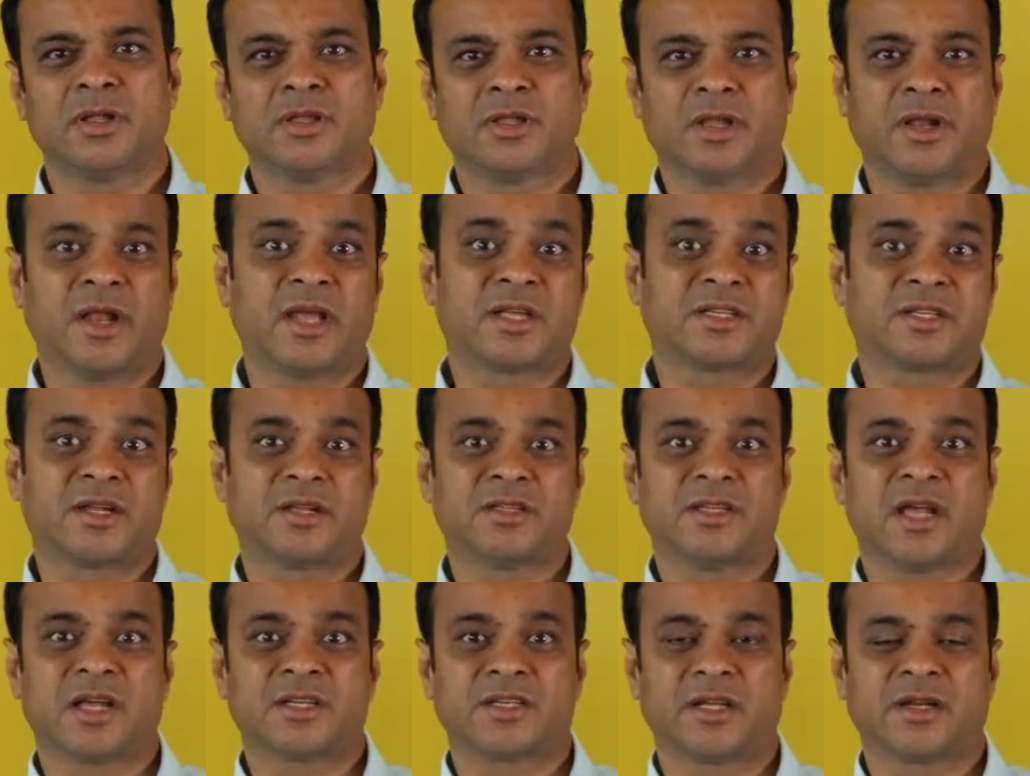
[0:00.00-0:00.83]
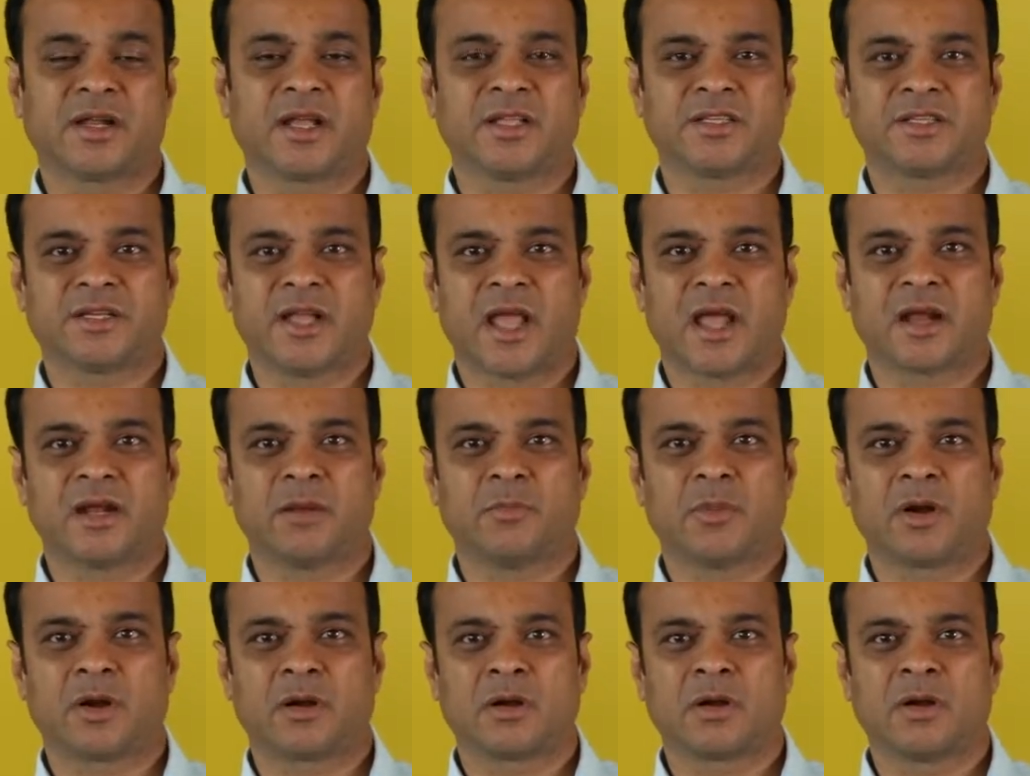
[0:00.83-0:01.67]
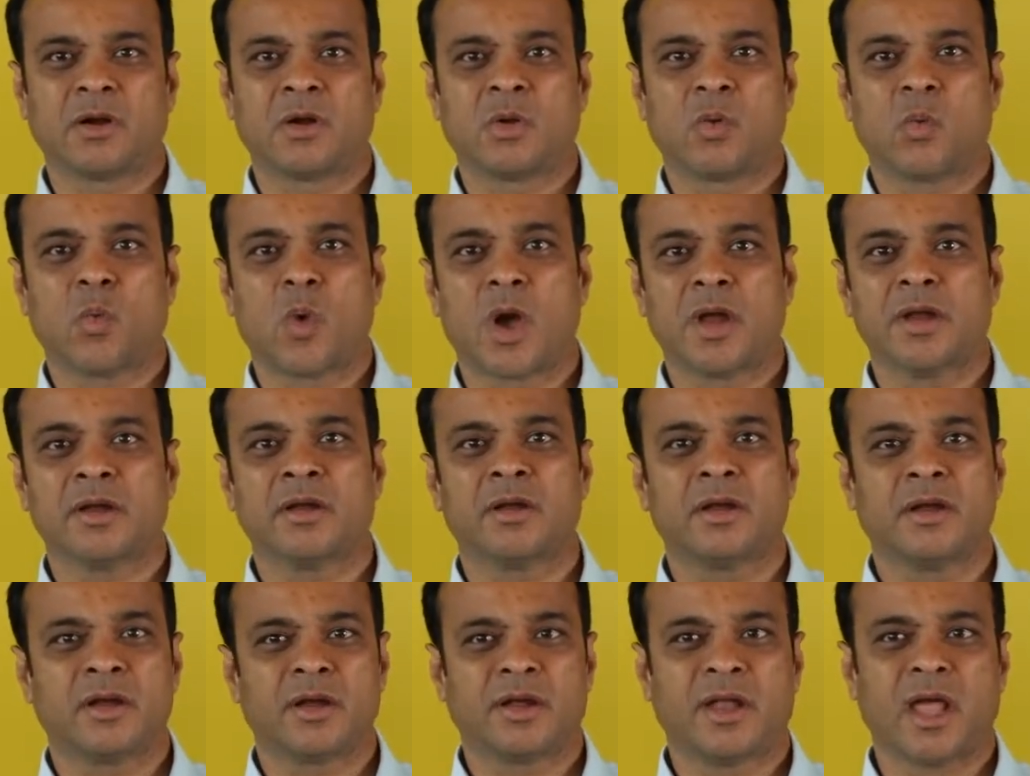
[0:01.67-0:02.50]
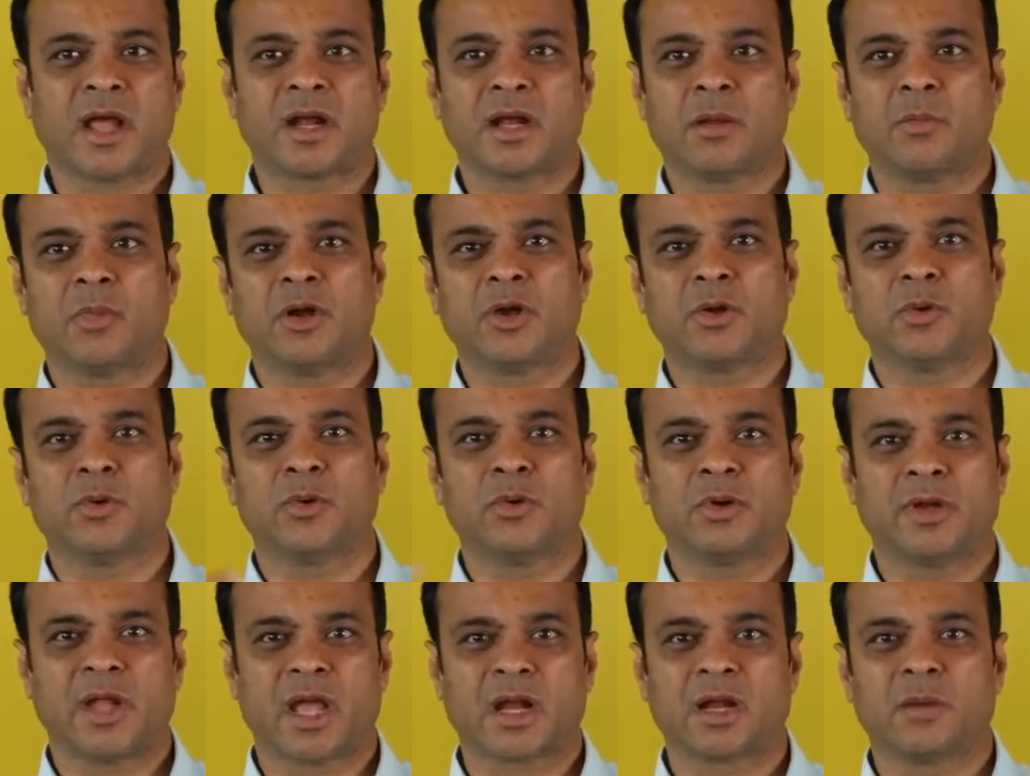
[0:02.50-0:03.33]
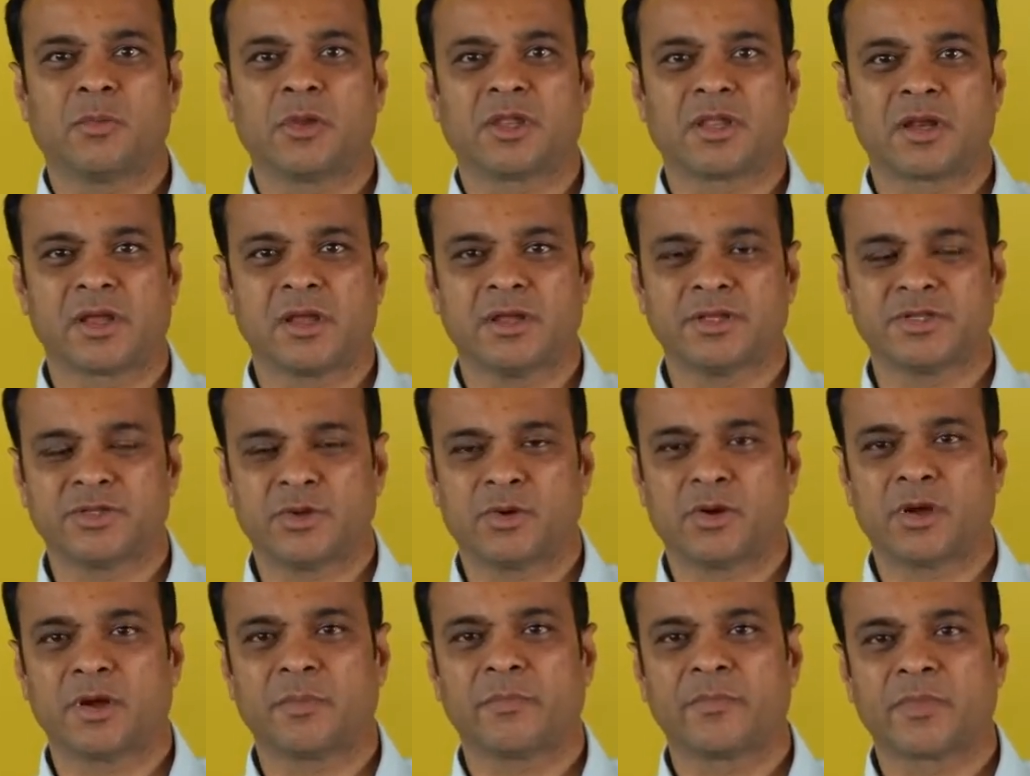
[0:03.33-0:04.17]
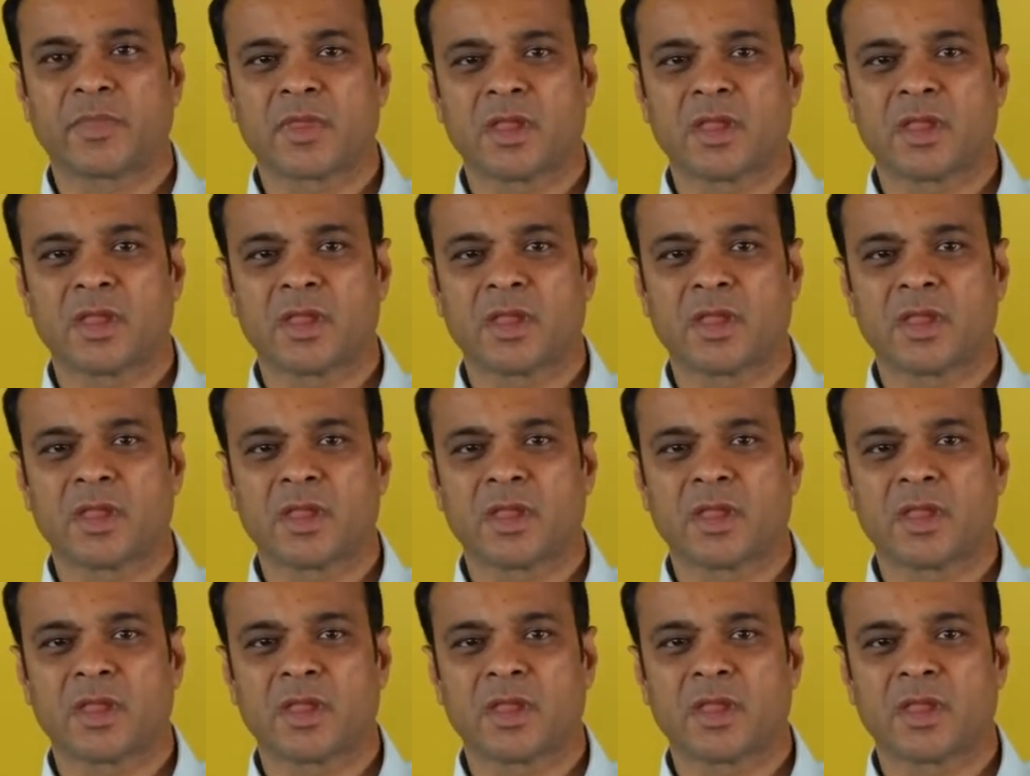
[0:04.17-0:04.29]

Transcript: The next transaction gets tag number 1, tag number 2, tag number 3, and so on.